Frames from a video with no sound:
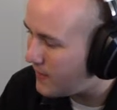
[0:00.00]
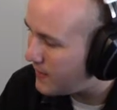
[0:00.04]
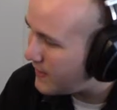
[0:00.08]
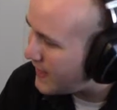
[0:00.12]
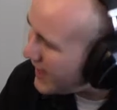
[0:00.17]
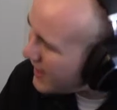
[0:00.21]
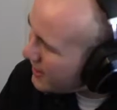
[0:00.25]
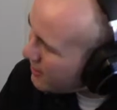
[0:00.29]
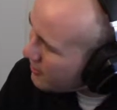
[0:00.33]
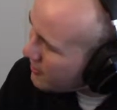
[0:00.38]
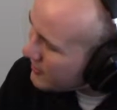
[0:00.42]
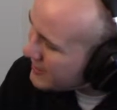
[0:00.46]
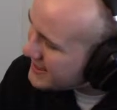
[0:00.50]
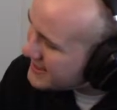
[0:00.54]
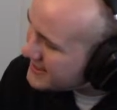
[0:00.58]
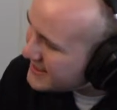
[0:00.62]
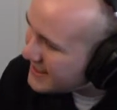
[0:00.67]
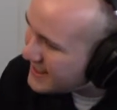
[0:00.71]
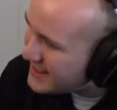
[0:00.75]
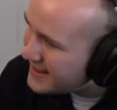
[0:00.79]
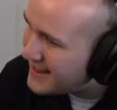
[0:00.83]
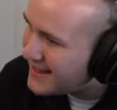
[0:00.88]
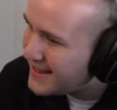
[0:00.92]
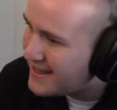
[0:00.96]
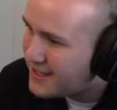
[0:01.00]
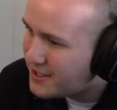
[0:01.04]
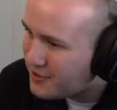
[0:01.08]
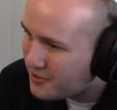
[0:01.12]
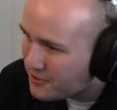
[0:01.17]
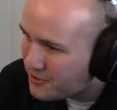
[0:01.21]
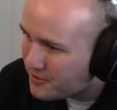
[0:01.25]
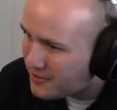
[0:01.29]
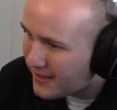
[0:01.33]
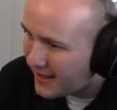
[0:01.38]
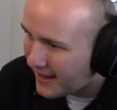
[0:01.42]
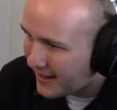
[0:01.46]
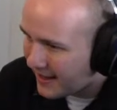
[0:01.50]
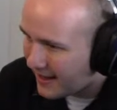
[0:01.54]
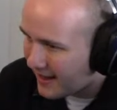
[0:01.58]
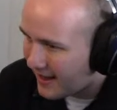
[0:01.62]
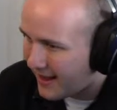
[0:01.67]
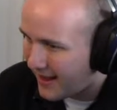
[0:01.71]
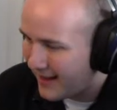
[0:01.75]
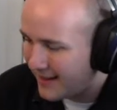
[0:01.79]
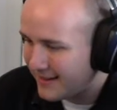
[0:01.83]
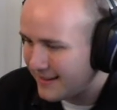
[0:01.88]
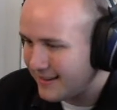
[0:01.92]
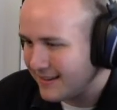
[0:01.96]
That, or is he the dude that
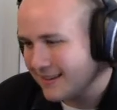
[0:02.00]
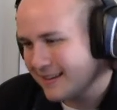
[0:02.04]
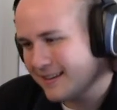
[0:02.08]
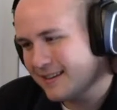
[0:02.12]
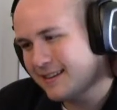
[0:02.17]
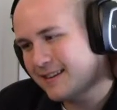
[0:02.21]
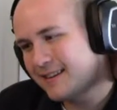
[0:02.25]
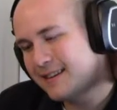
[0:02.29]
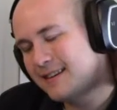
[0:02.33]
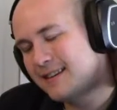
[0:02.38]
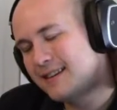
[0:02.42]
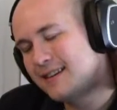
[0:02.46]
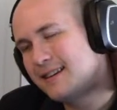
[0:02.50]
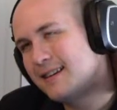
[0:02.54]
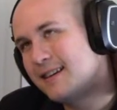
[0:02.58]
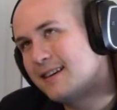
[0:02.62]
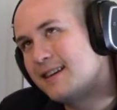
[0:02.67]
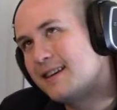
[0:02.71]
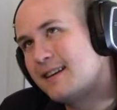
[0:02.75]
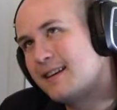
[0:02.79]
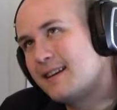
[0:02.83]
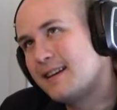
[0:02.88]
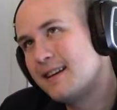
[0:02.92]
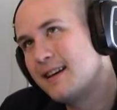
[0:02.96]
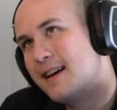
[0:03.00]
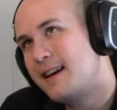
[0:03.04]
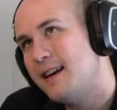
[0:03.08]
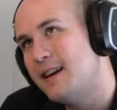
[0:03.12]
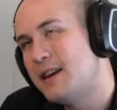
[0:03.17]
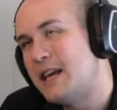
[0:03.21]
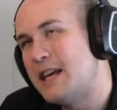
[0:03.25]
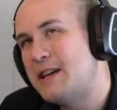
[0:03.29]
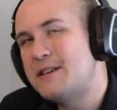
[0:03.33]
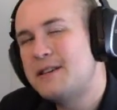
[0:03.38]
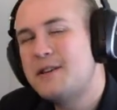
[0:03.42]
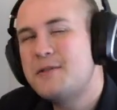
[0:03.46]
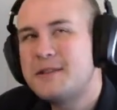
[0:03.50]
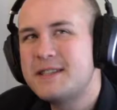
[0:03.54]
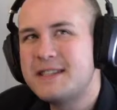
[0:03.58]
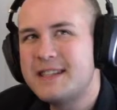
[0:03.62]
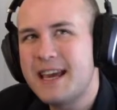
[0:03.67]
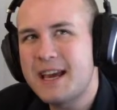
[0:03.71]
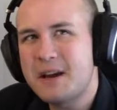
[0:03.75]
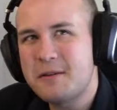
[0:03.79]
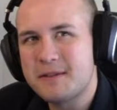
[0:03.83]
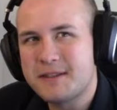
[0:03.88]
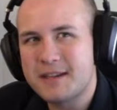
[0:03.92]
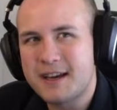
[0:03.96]
got... No, his
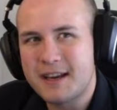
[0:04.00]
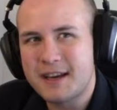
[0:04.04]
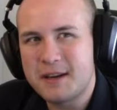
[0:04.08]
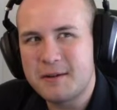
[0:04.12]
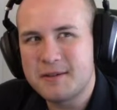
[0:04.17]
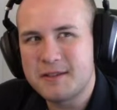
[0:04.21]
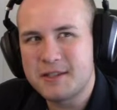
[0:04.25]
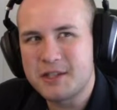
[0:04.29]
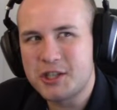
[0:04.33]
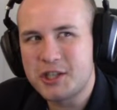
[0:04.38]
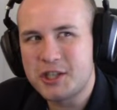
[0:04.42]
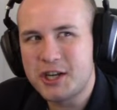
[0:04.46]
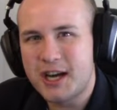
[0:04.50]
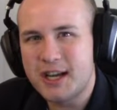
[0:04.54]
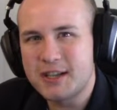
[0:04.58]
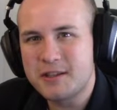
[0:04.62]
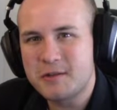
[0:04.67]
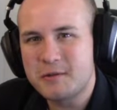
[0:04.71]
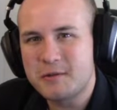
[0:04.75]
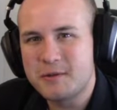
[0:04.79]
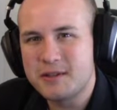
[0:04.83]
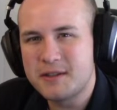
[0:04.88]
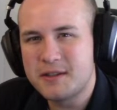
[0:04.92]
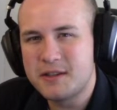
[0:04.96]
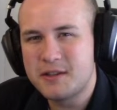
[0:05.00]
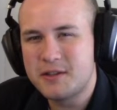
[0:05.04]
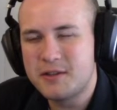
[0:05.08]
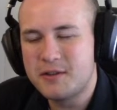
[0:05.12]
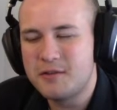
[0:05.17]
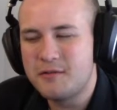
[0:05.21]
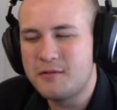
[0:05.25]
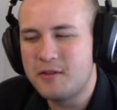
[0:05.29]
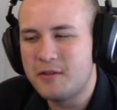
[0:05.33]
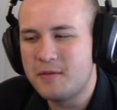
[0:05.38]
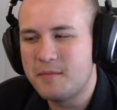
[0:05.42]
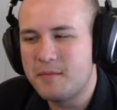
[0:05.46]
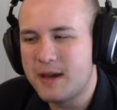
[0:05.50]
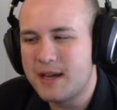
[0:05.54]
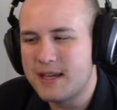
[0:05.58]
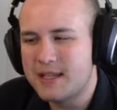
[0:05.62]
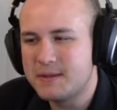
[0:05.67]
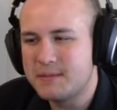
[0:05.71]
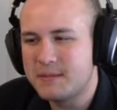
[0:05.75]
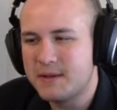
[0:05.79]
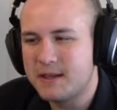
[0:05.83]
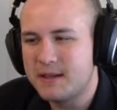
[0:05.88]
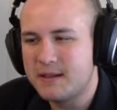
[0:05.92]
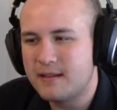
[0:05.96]
neck was cut. He wasn't shot. So he wasn't the dude from the
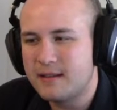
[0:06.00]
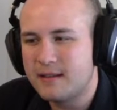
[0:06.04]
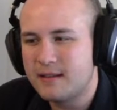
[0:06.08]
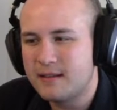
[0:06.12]
basement.